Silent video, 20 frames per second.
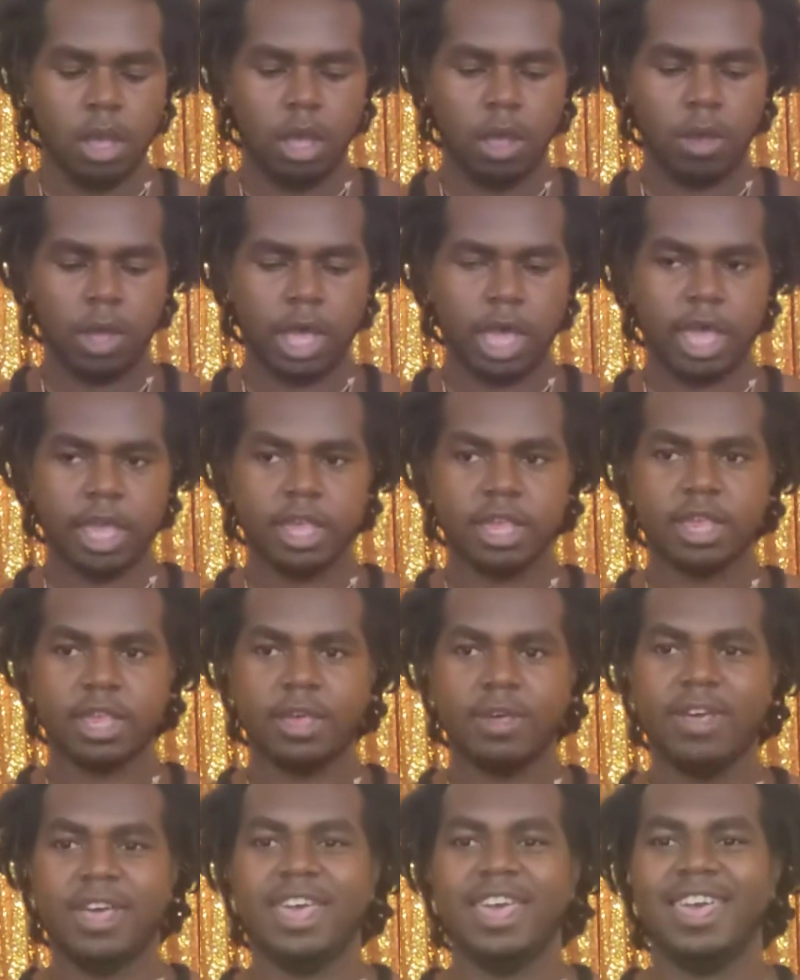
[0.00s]
Okay,
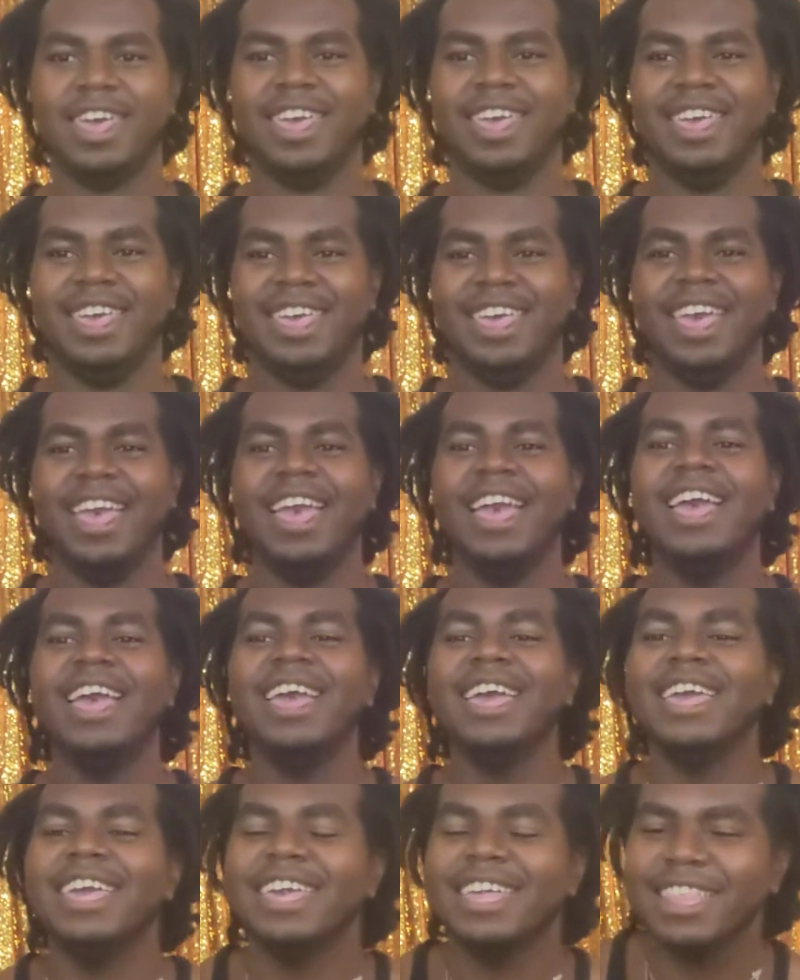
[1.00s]
so.
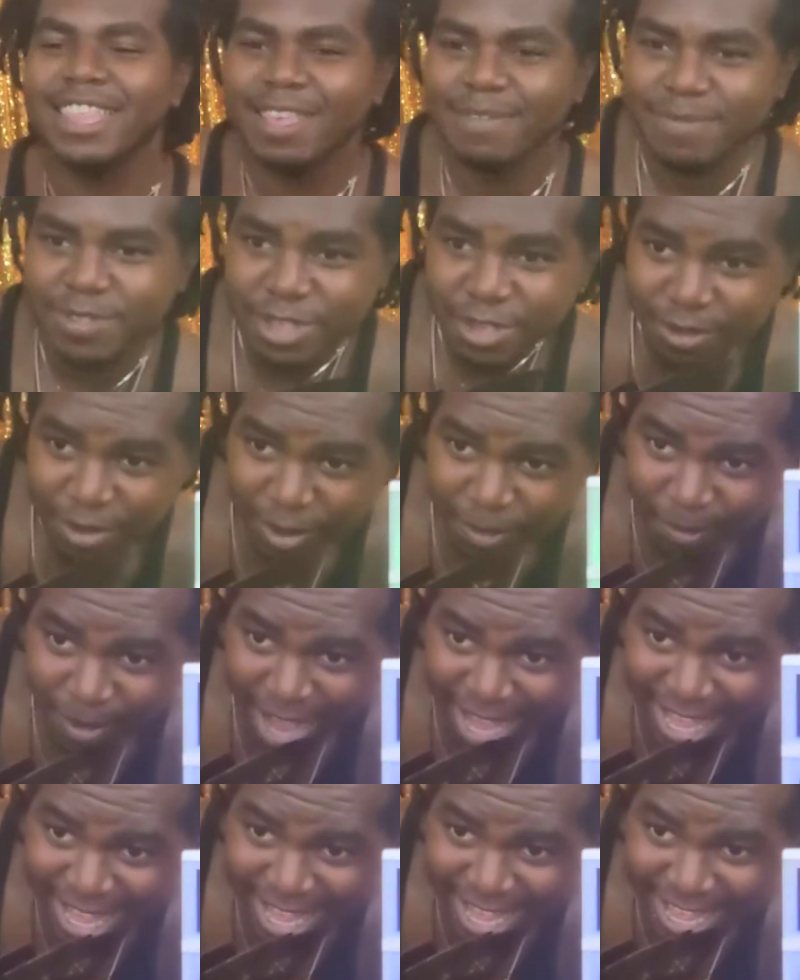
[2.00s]
Eclipse, you are
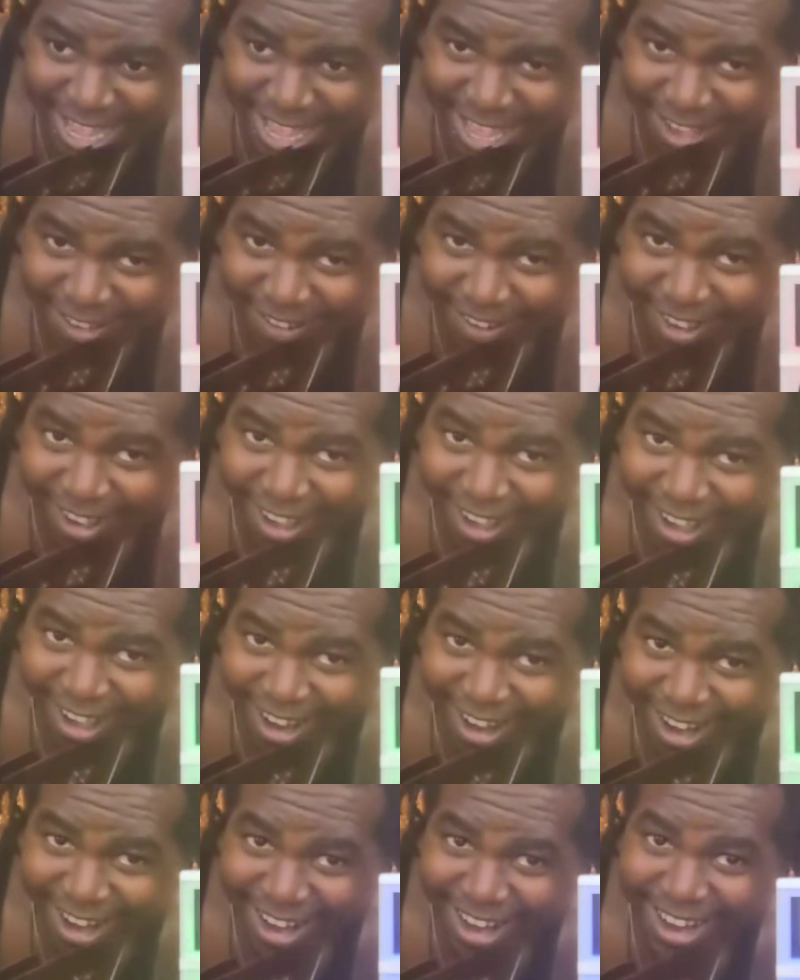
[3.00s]
watching so
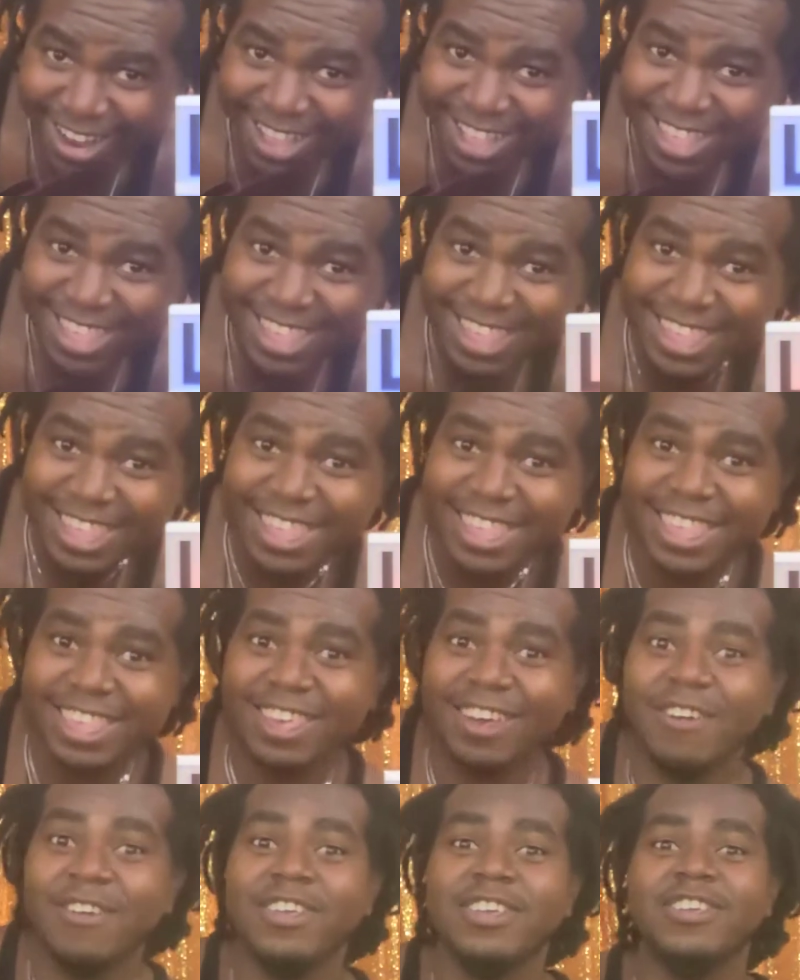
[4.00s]
hard.
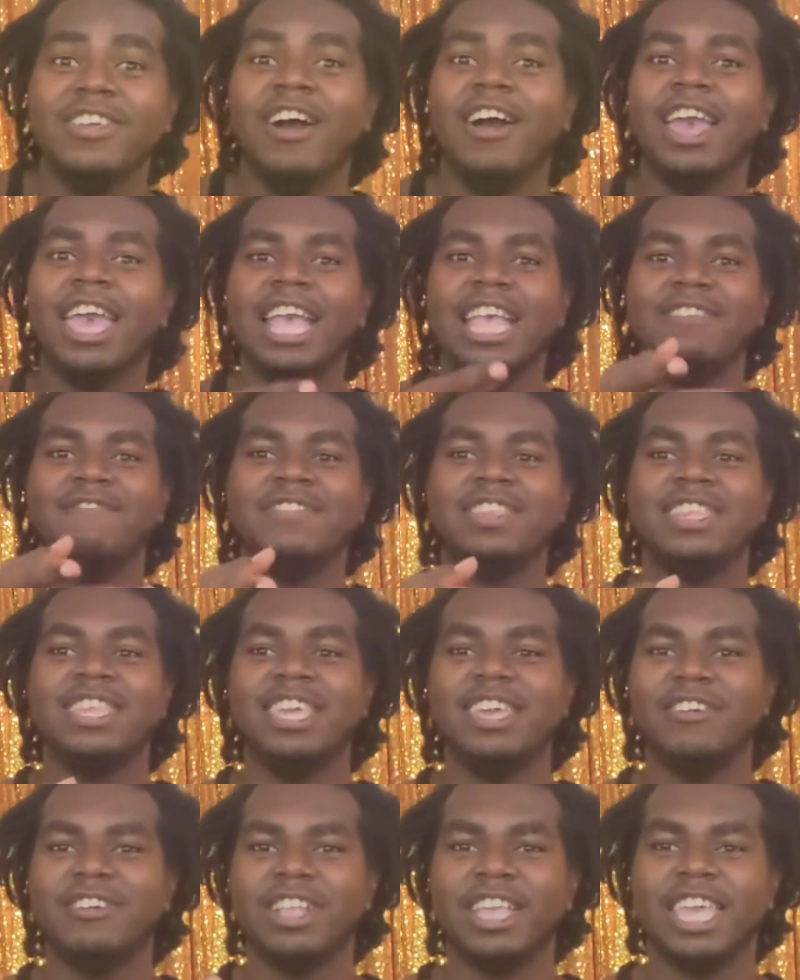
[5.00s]
Y'all can't even
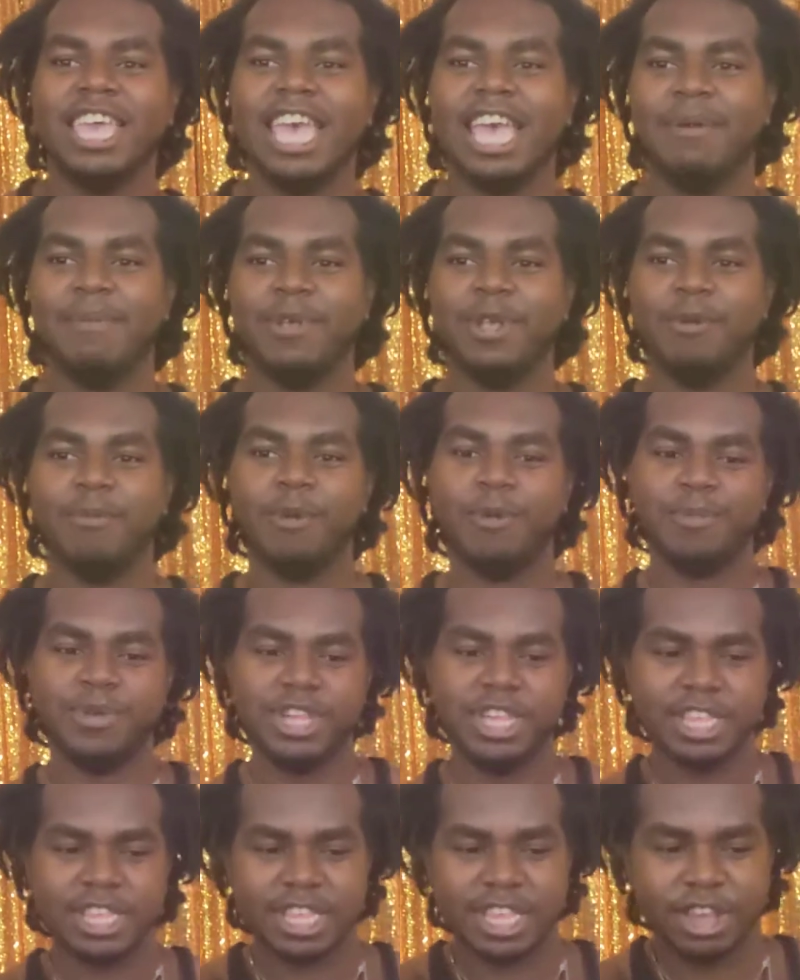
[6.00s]
see her in the camera no more, but
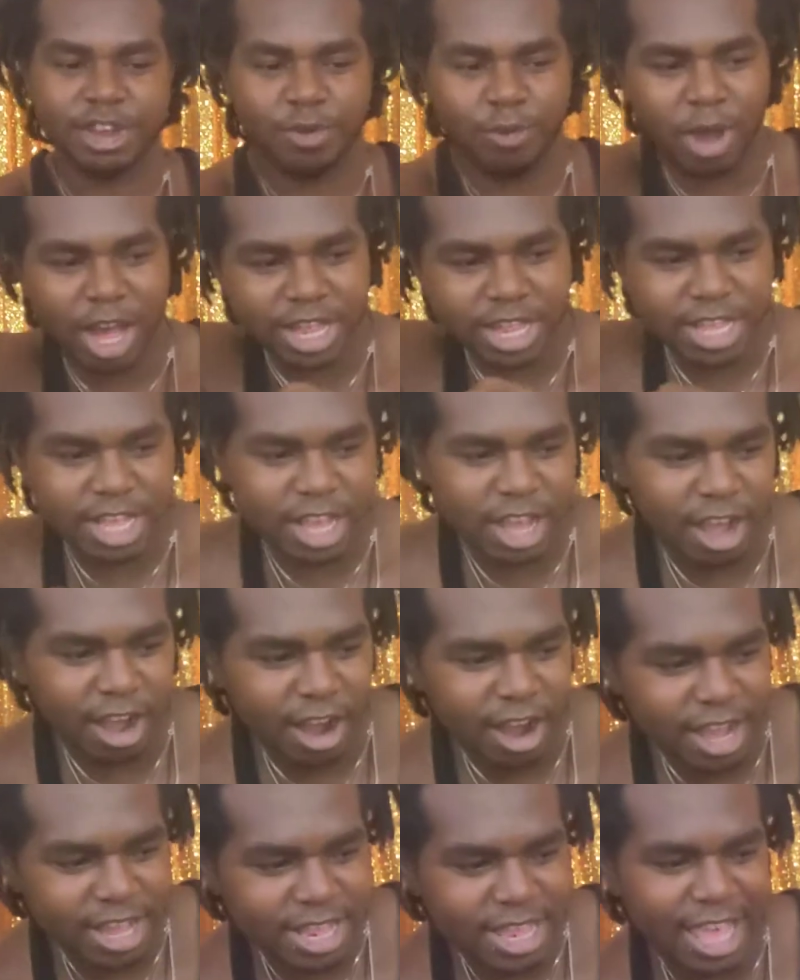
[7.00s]
she's just in here watching the
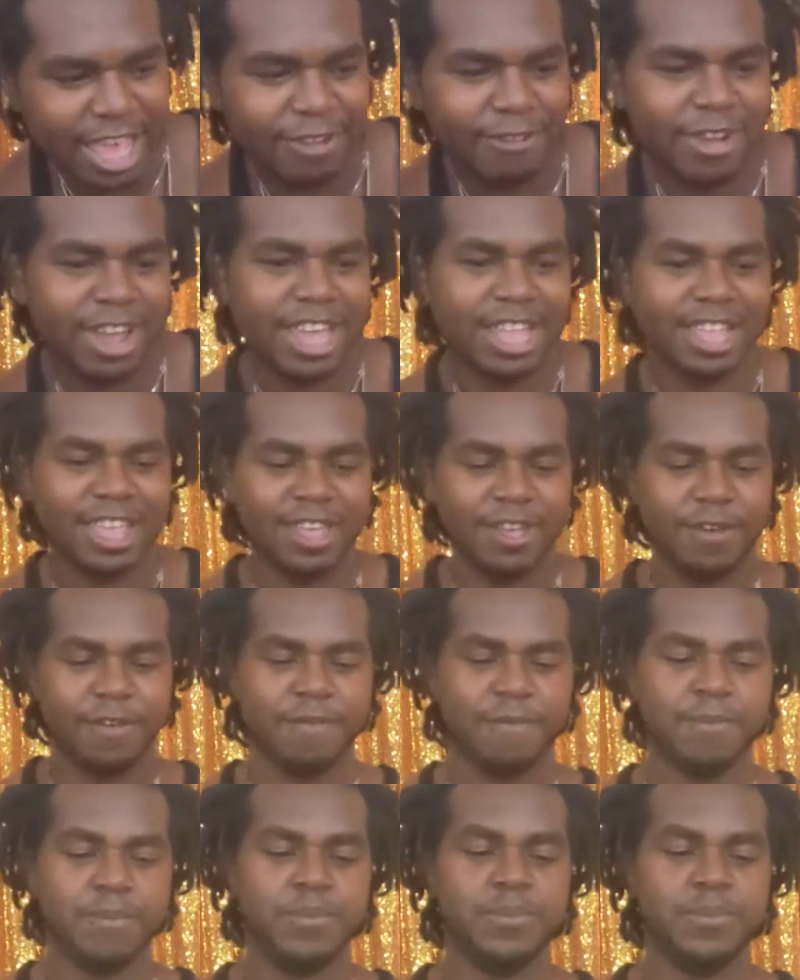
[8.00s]
cards, like ready to go.